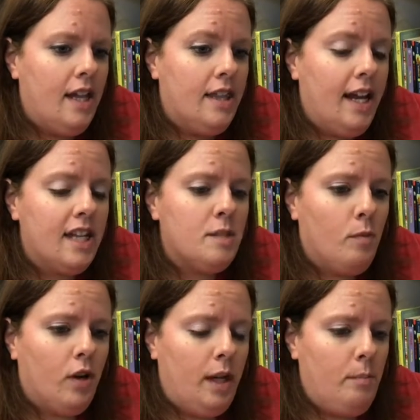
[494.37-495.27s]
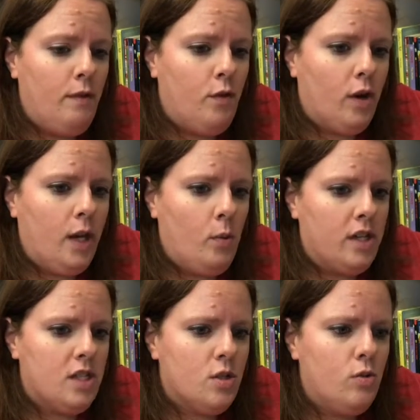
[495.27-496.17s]
The next morning, before he
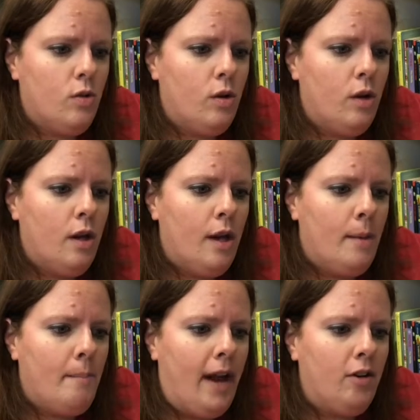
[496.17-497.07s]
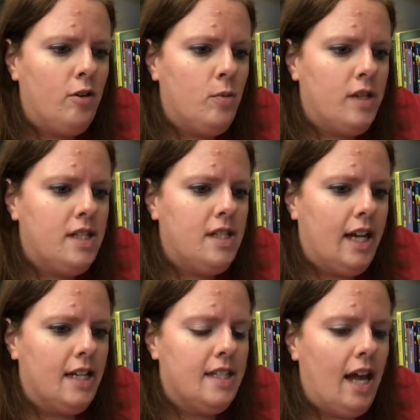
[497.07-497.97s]
went to school, Myron went to
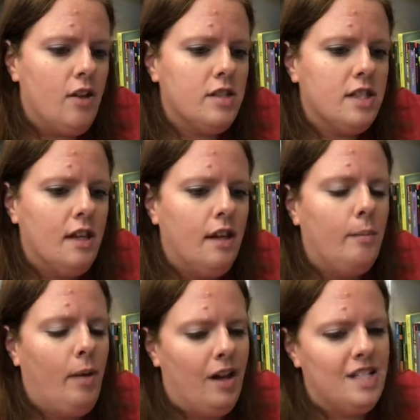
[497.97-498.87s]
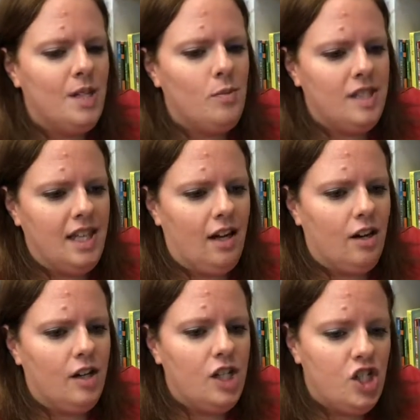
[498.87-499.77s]
Dana's house. Pugsy was
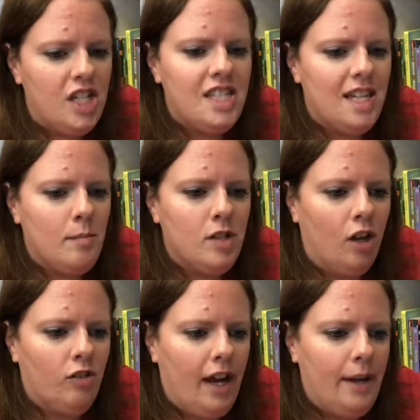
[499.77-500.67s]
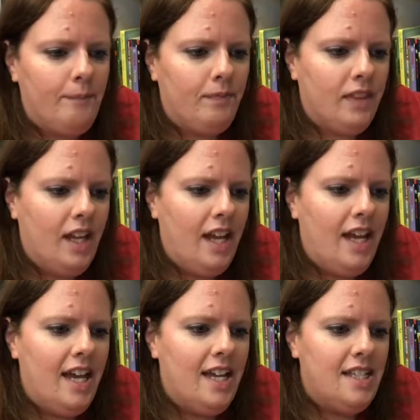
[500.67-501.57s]
there. She seemed all right.
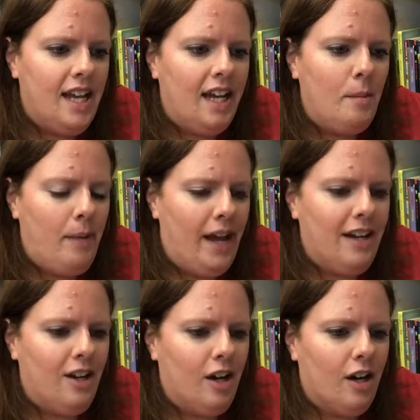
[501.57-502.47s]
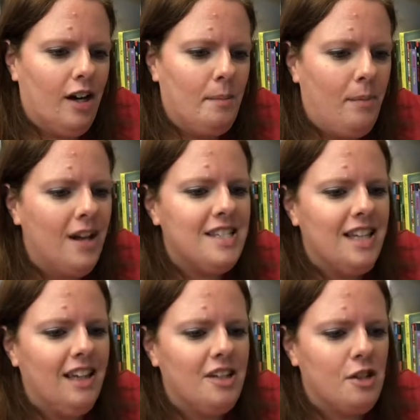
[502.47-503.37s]
Dana petted her, and
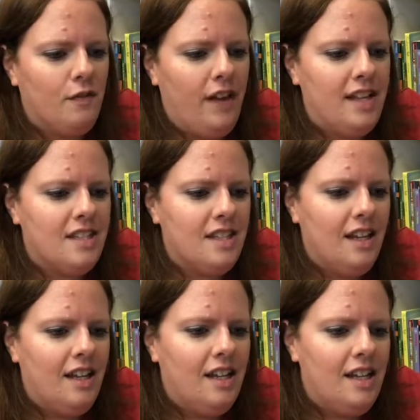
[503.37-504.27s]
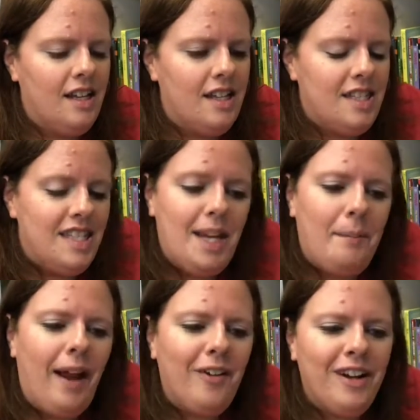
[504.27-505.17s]
Pugsy licked her face. "See,
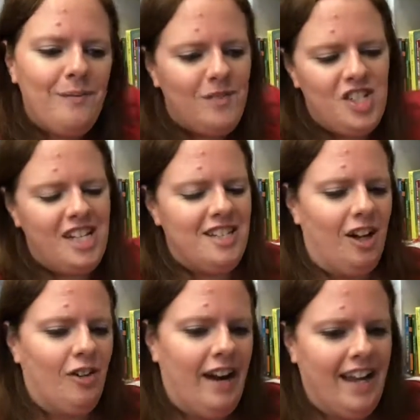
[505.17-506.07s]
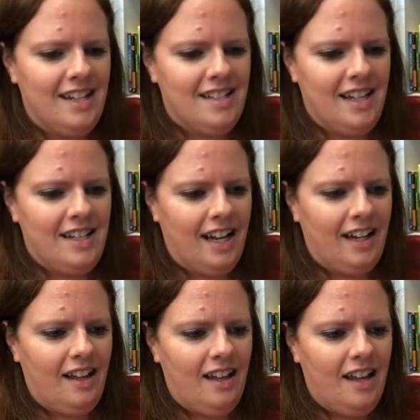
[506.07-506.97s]
Myron, she's all right," said
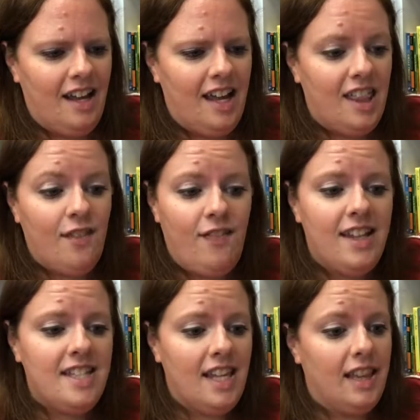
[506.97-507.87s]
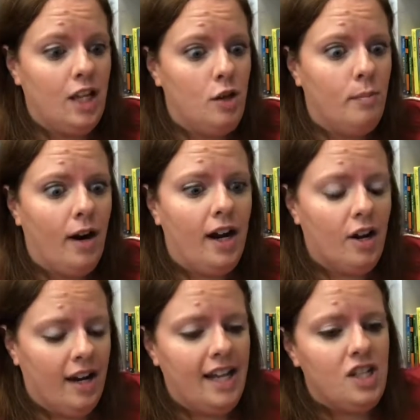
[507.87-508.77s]
Dana. "The vet said that you brought
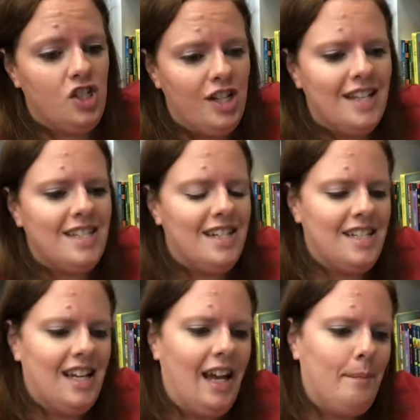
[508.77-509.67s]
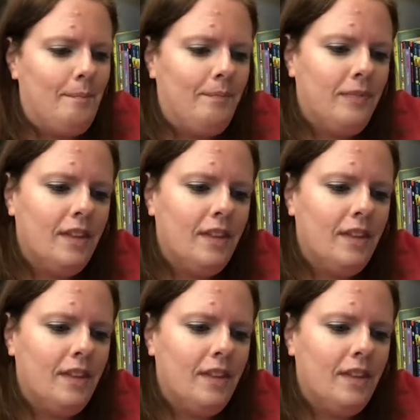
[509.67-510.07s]
her in just in time."